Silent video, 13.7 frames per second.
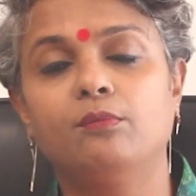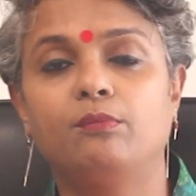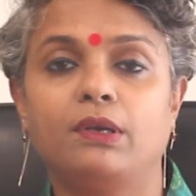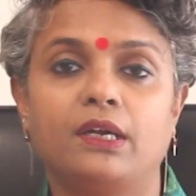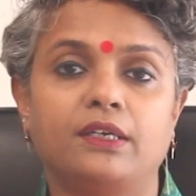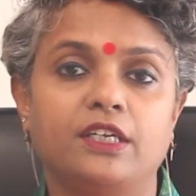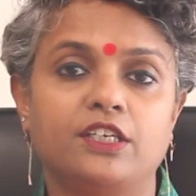
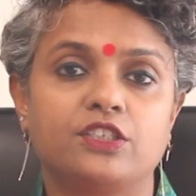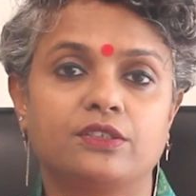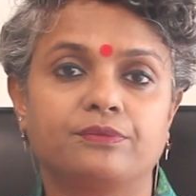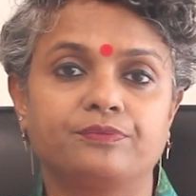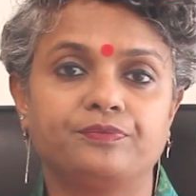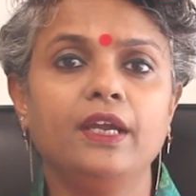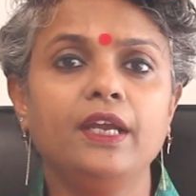
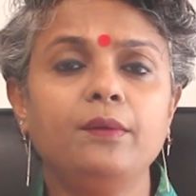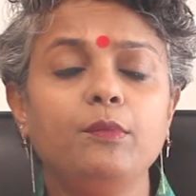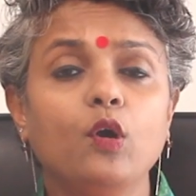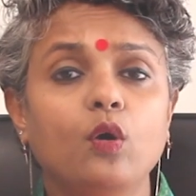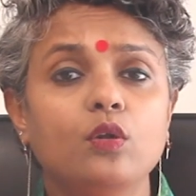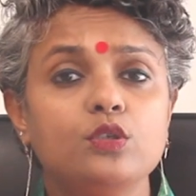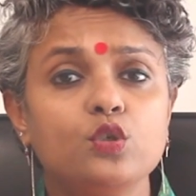implantation. It may
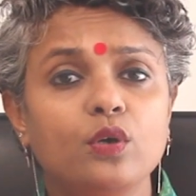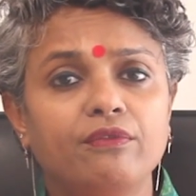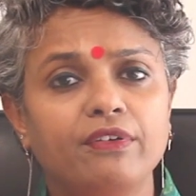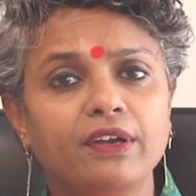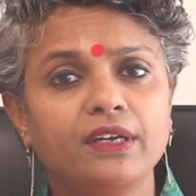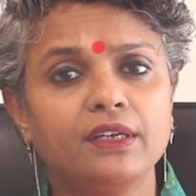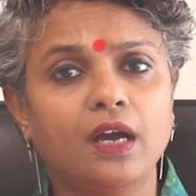also
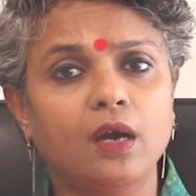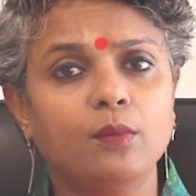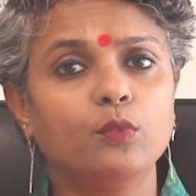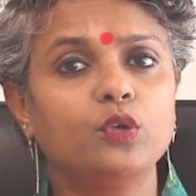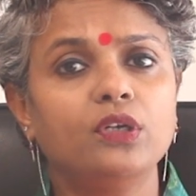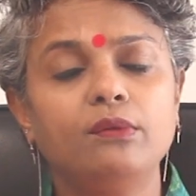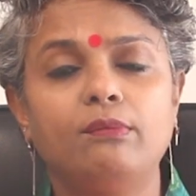affect
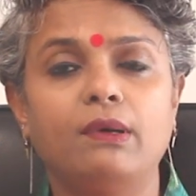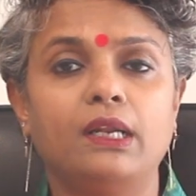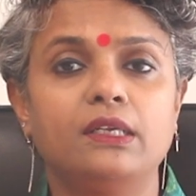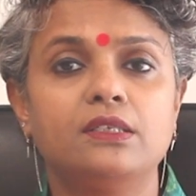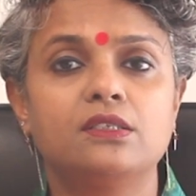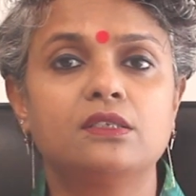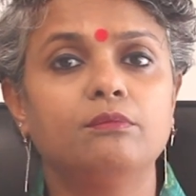hormonal
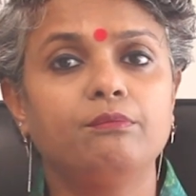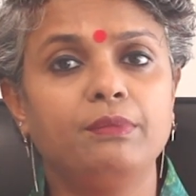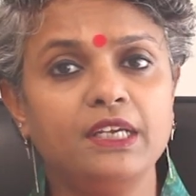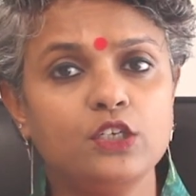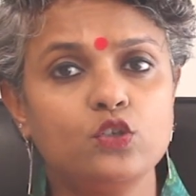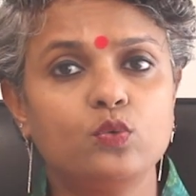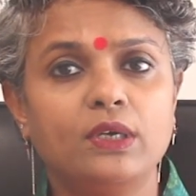balance.
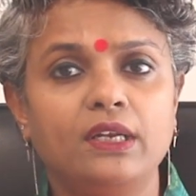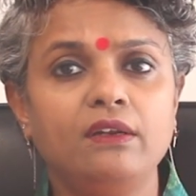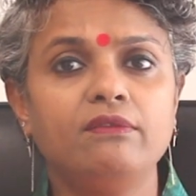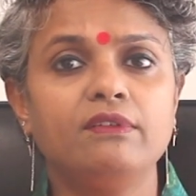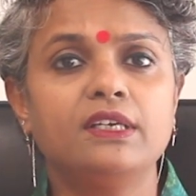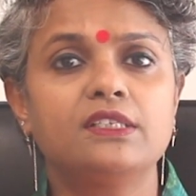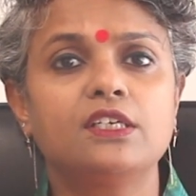
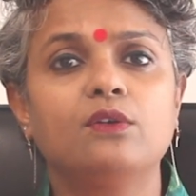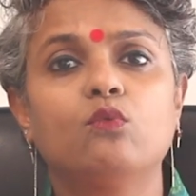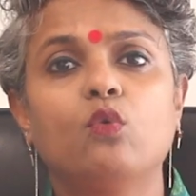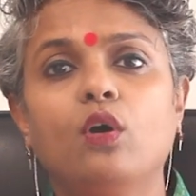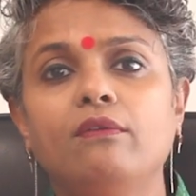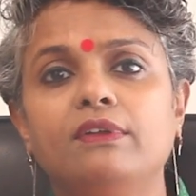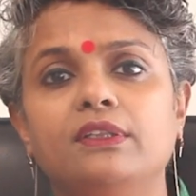B12 is
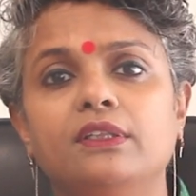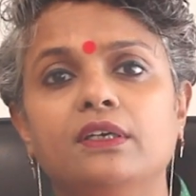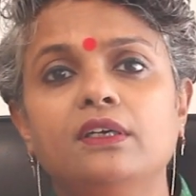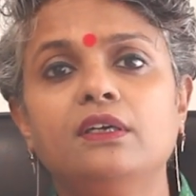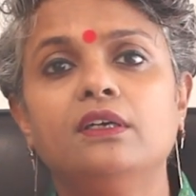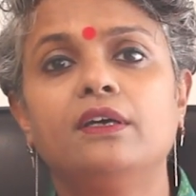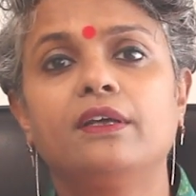involved in
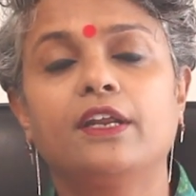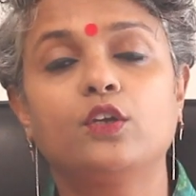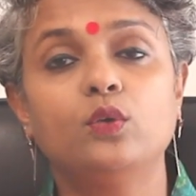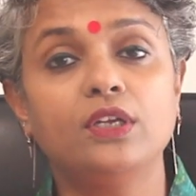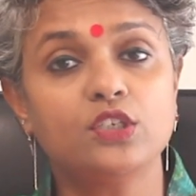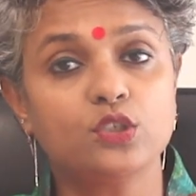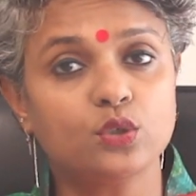the
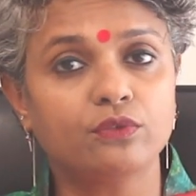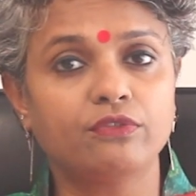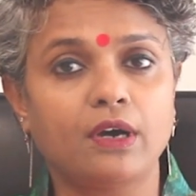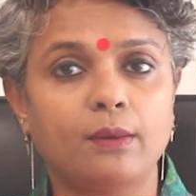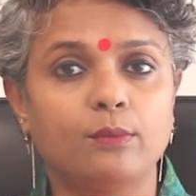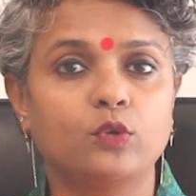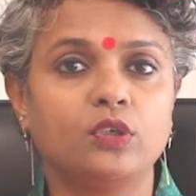regulation of
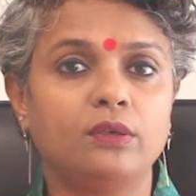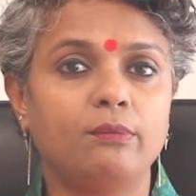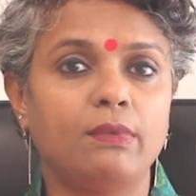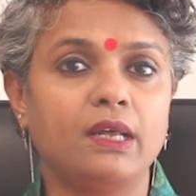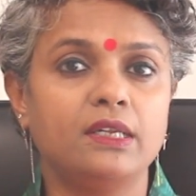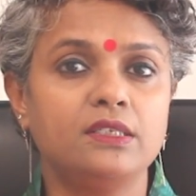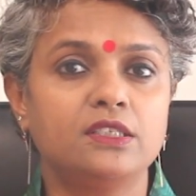hormonal
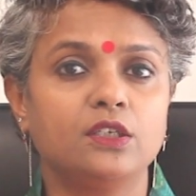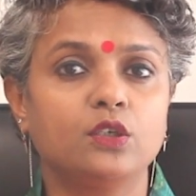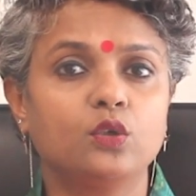balance,